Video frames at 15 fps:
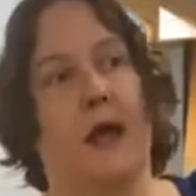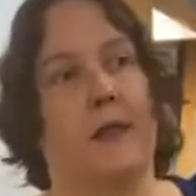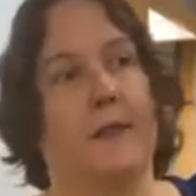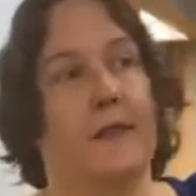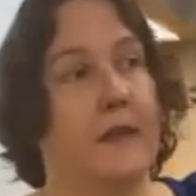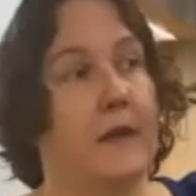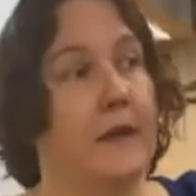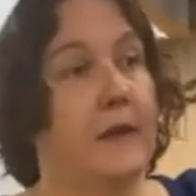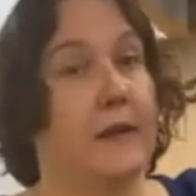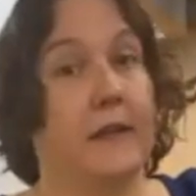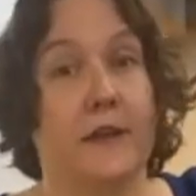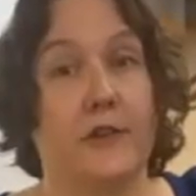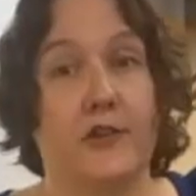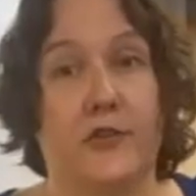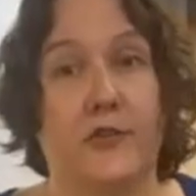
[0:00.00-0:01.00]
the
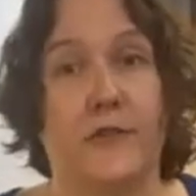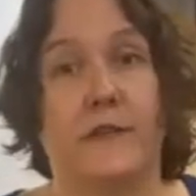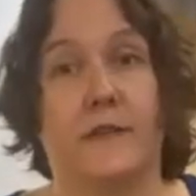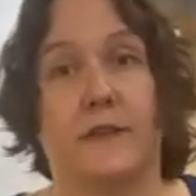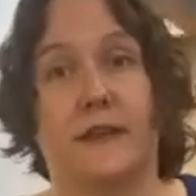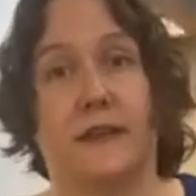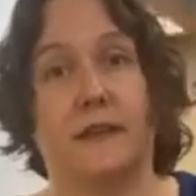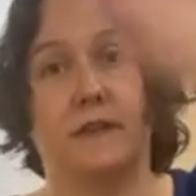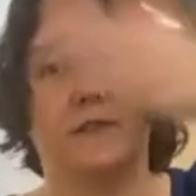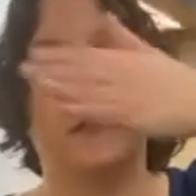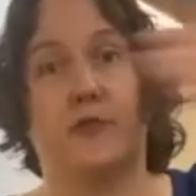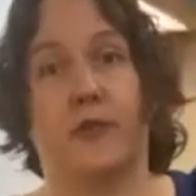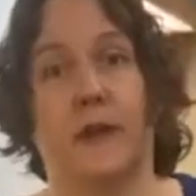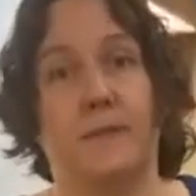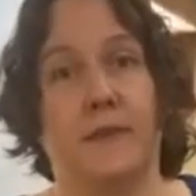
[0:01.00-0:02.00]
glaciers didn't
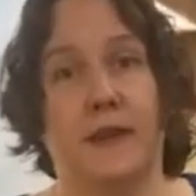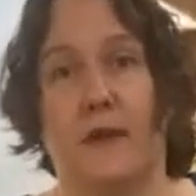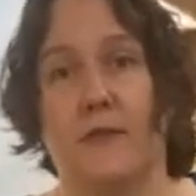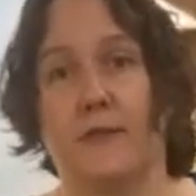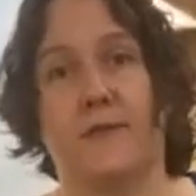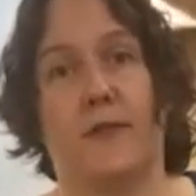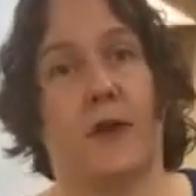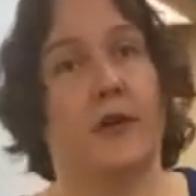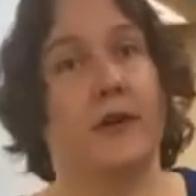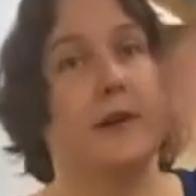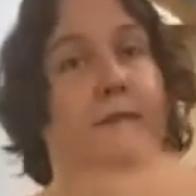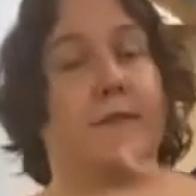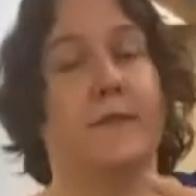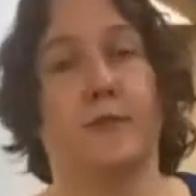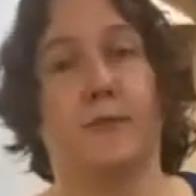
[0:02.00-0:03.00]
scrape down far
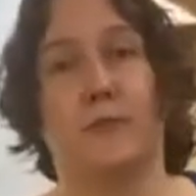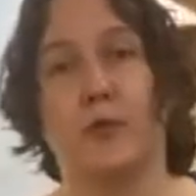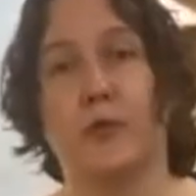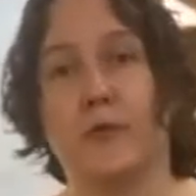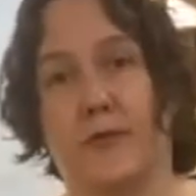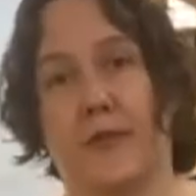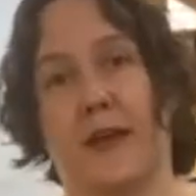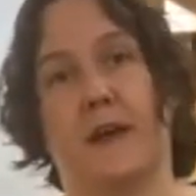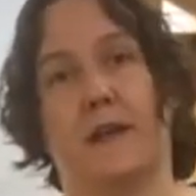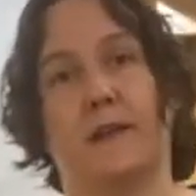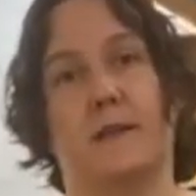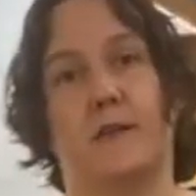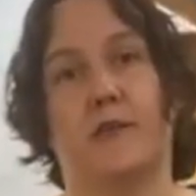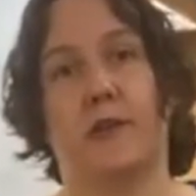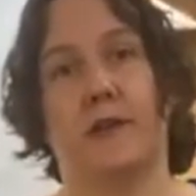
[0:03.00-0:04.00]
enough to move that
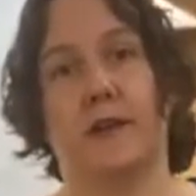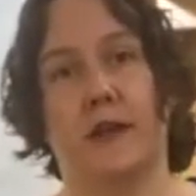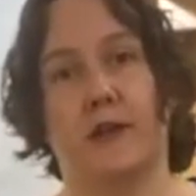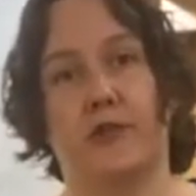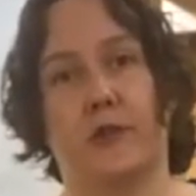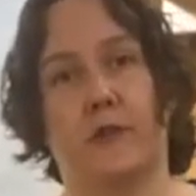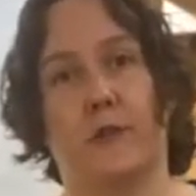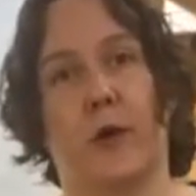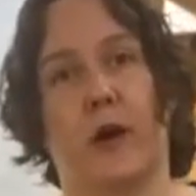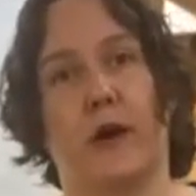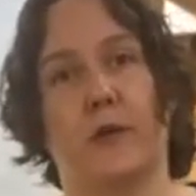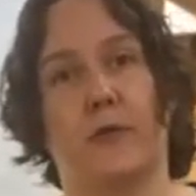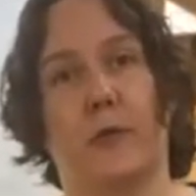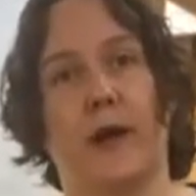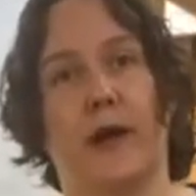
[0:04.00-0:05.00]
Cretaceous
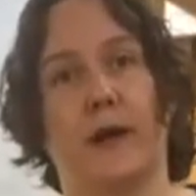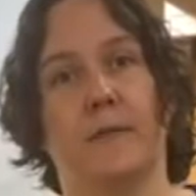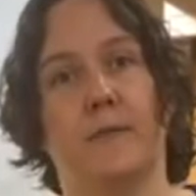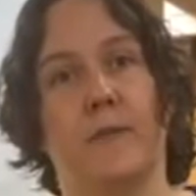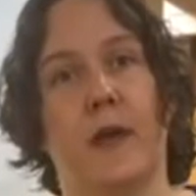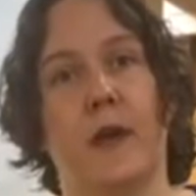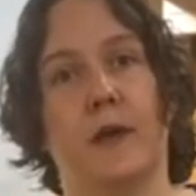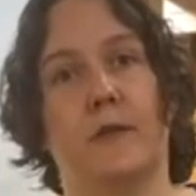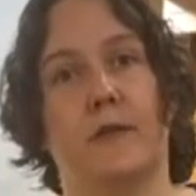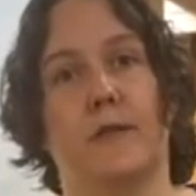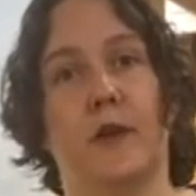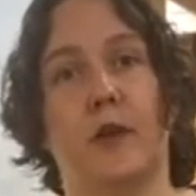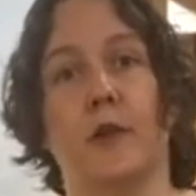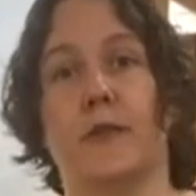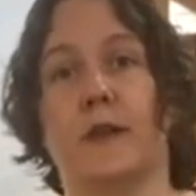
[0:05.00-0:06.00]
walkway. So if
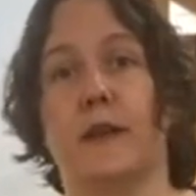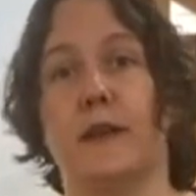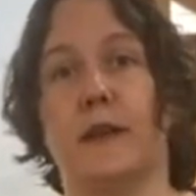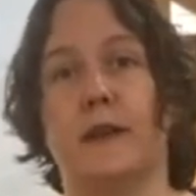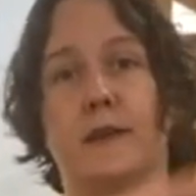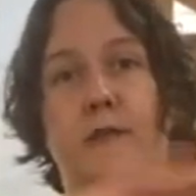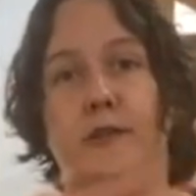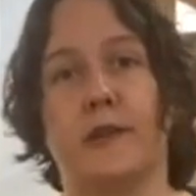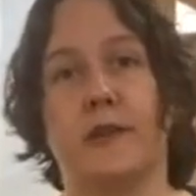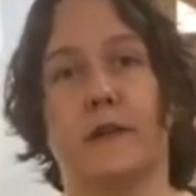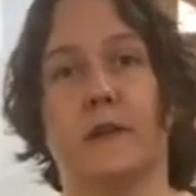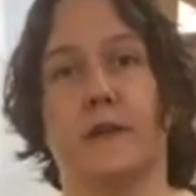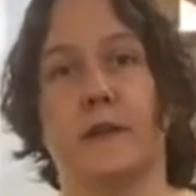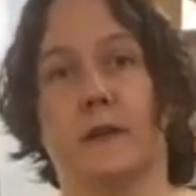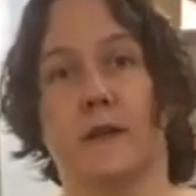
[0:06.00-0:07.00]
you go to the Canadian
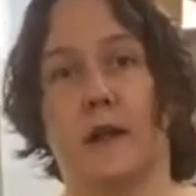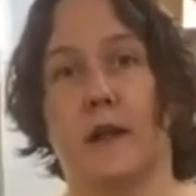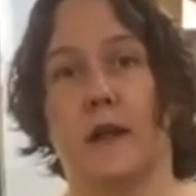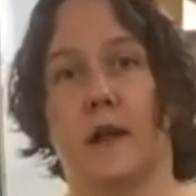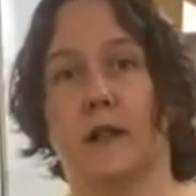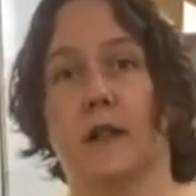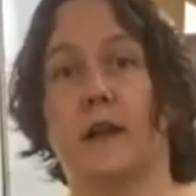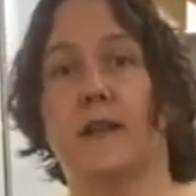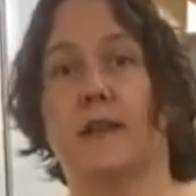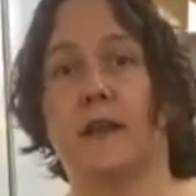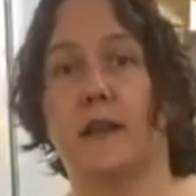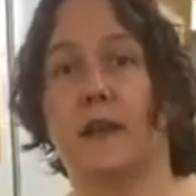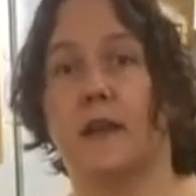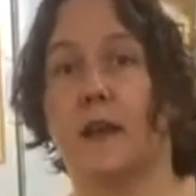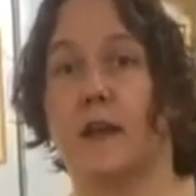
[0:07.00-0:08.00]
Shield, a lot of
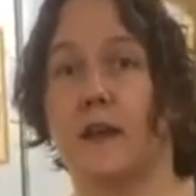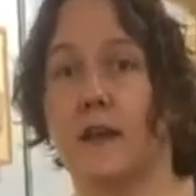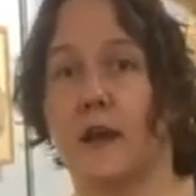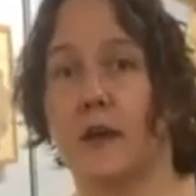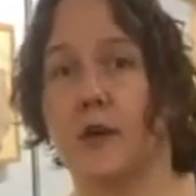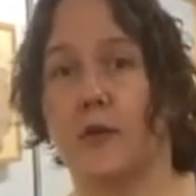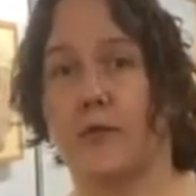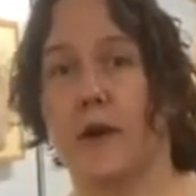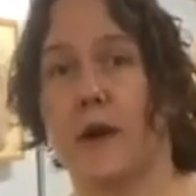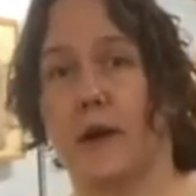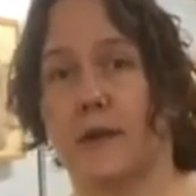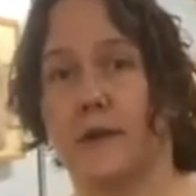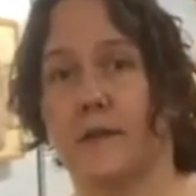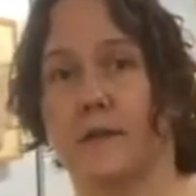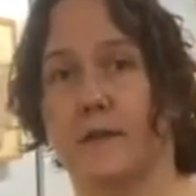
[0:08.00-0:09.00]
the younger
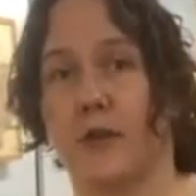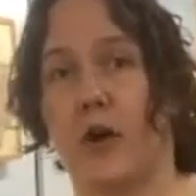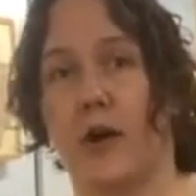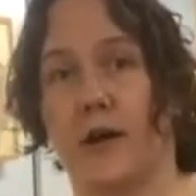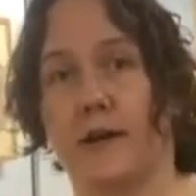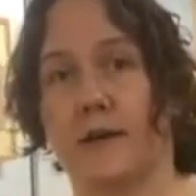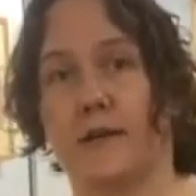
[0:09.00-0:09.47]
rock is gone.